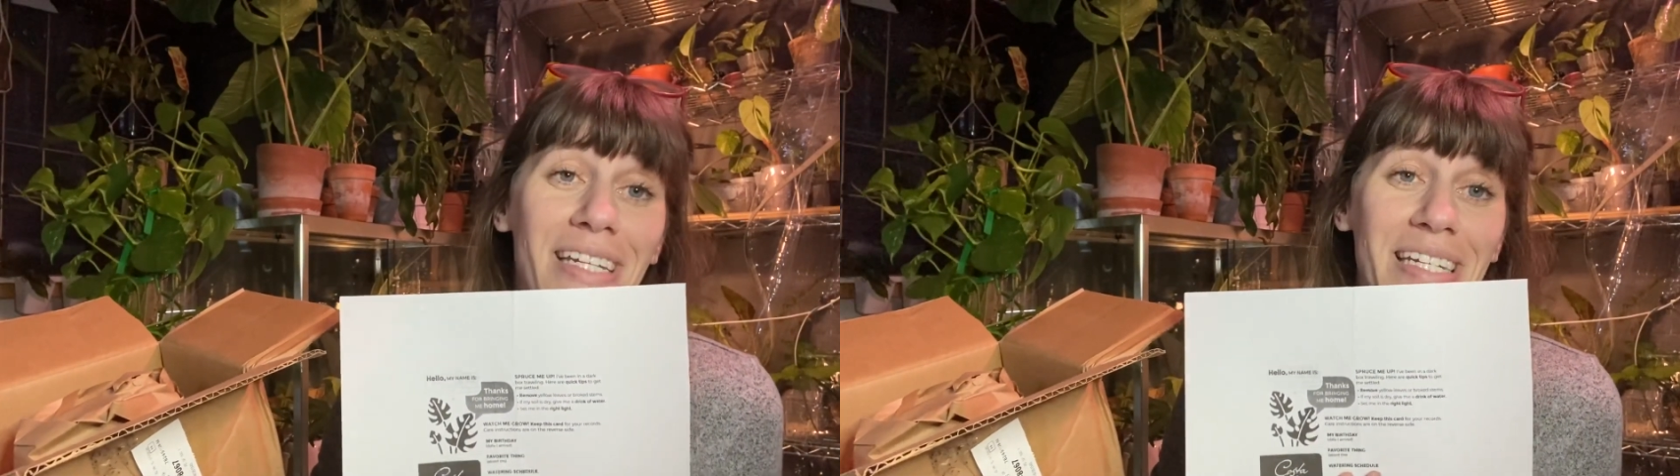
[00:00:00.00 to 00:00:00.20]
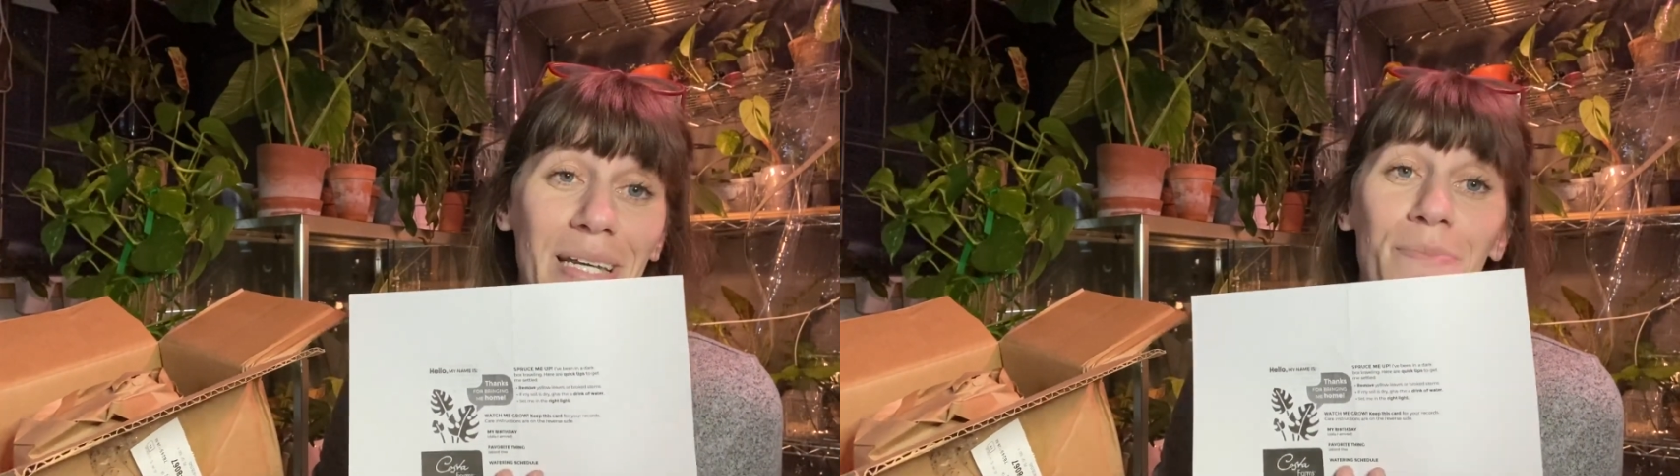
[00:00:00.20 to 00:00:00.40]
the
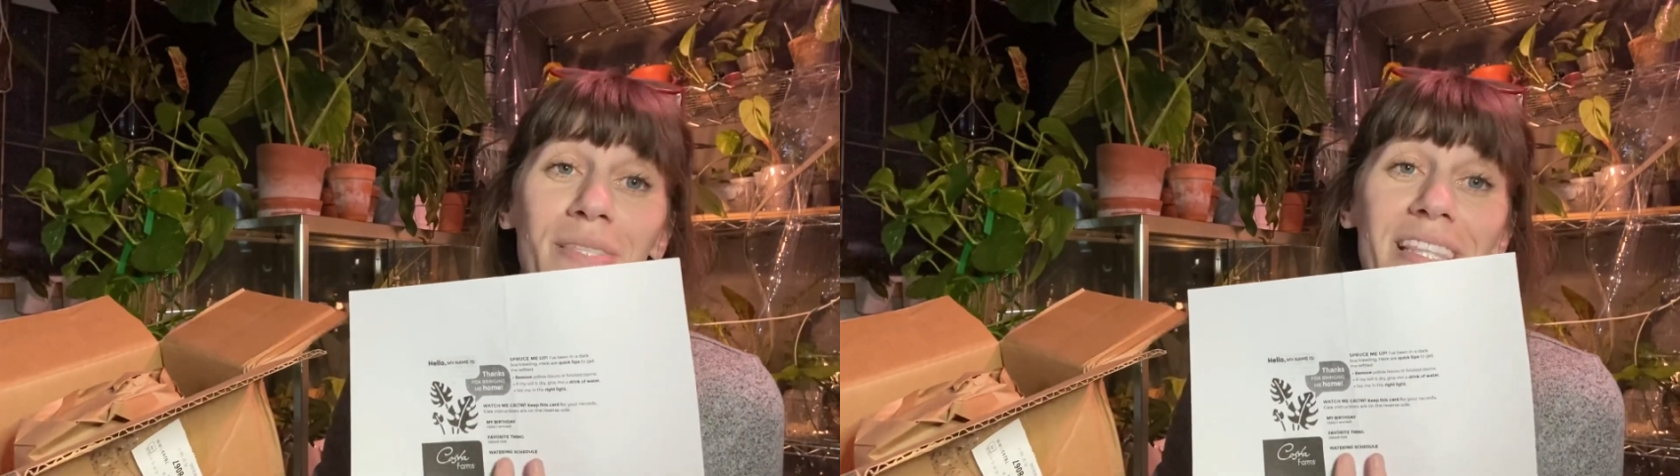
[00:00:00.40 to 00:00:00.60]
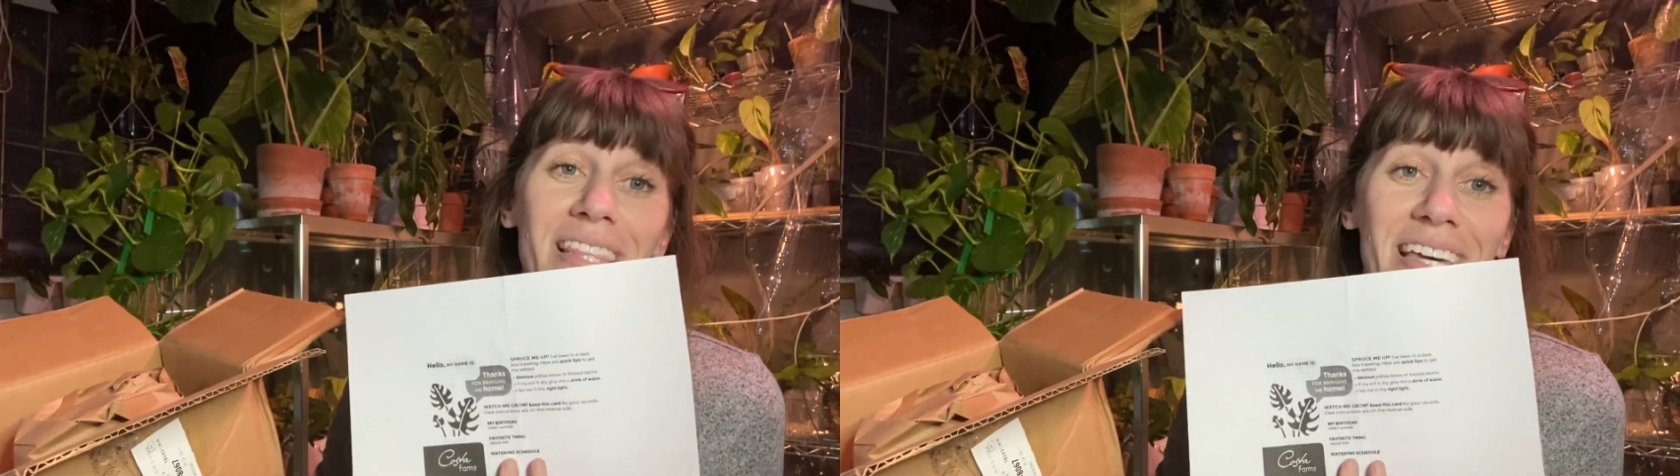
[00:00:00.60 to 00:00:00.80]
tips
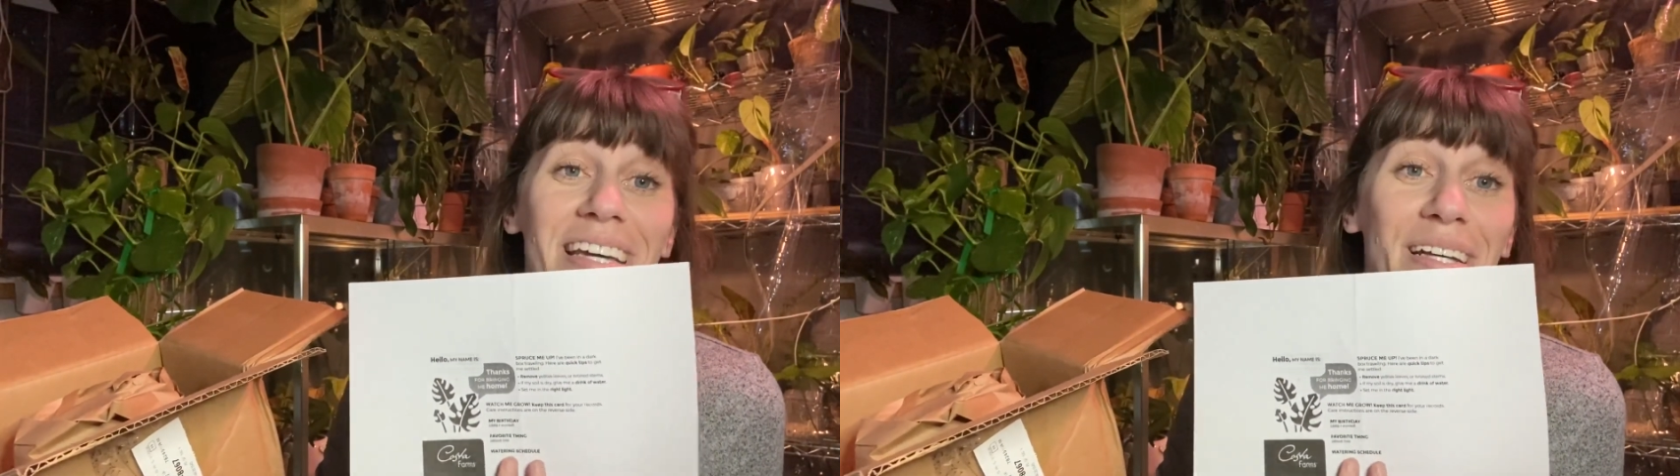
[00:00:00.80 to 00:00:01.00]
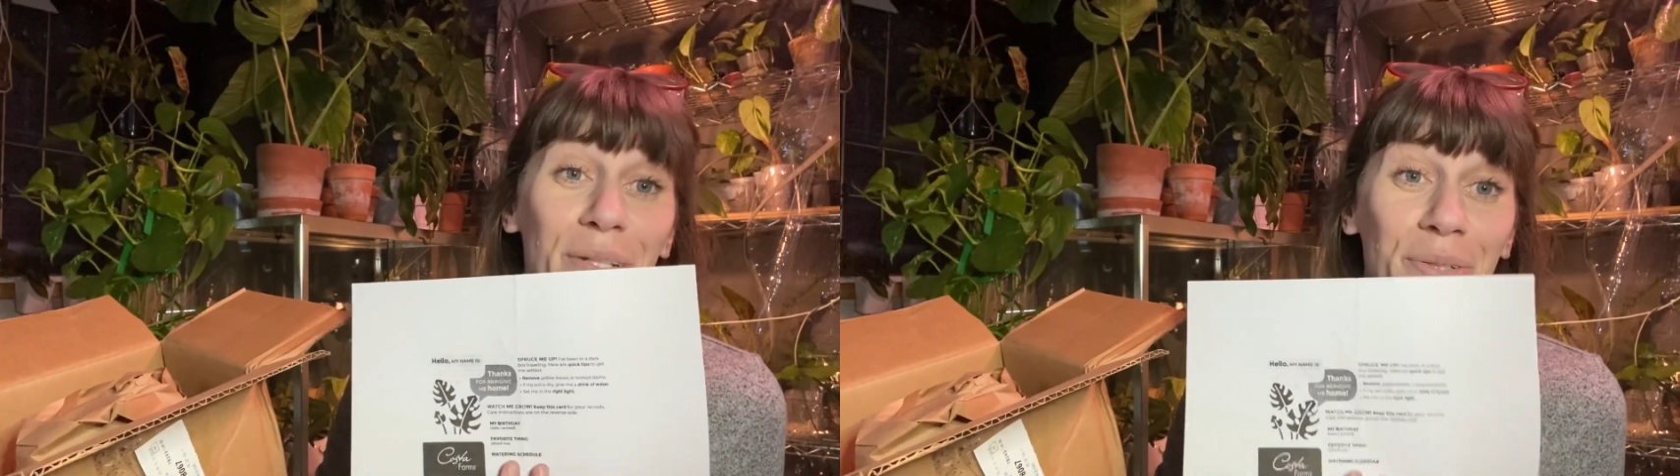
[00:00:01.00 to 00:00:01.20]
that they
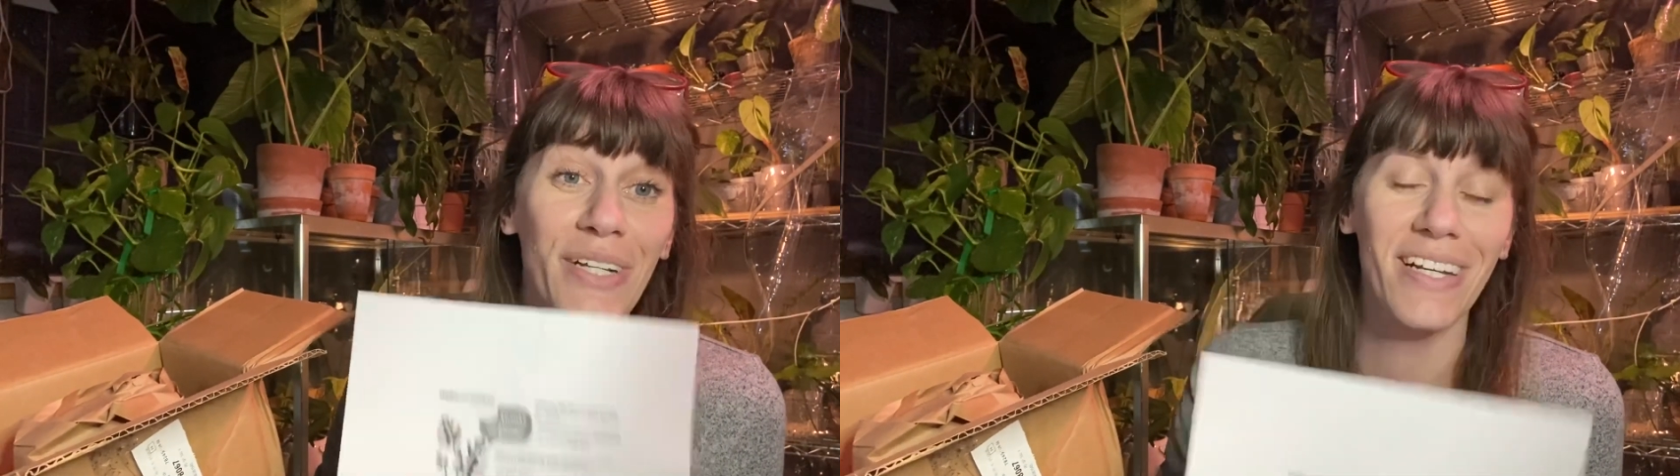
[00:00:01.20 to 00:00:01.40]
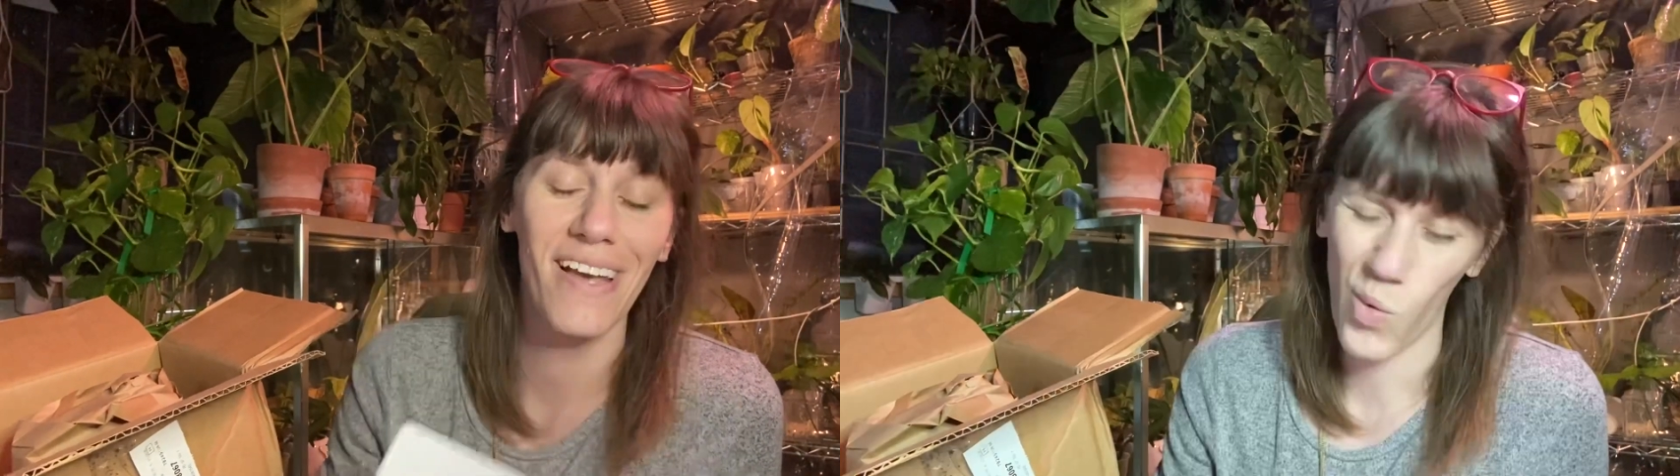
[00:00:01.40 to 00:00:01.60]
included.